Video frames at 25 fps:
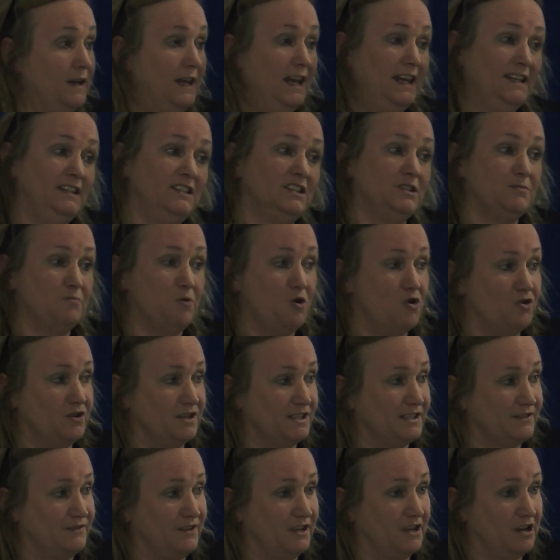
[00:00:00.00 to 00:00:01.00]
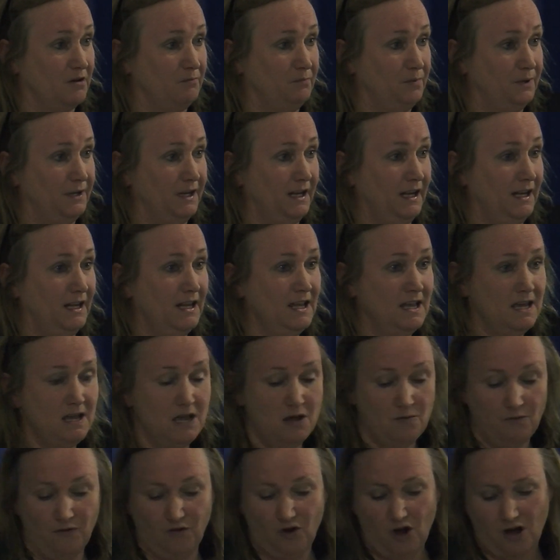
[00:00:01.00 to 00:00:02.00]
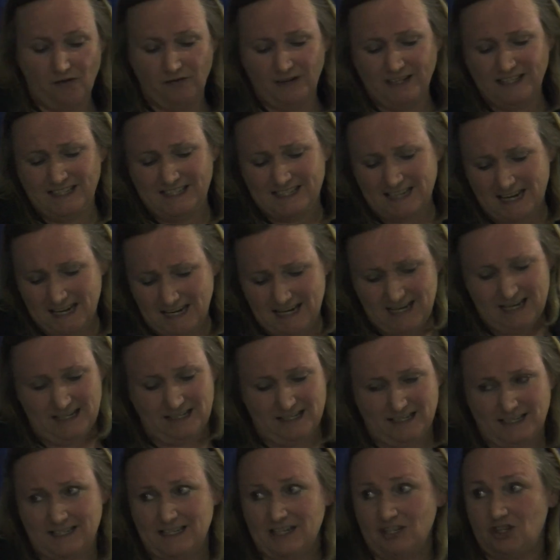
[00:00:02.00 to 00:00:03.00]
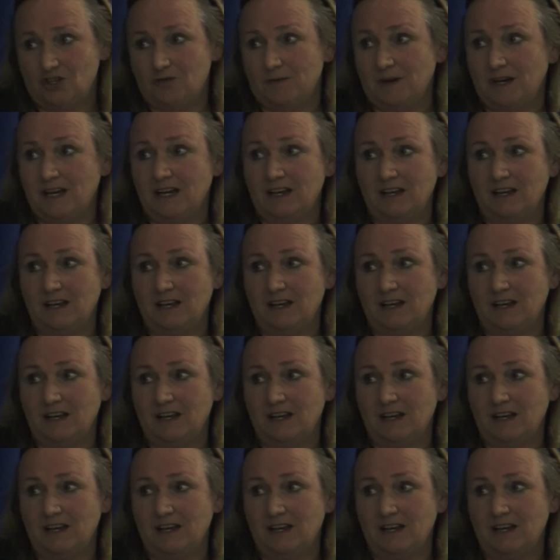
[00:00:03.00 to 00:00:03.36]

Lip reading: Into the pockets of the company. We've got a ridiculous situation.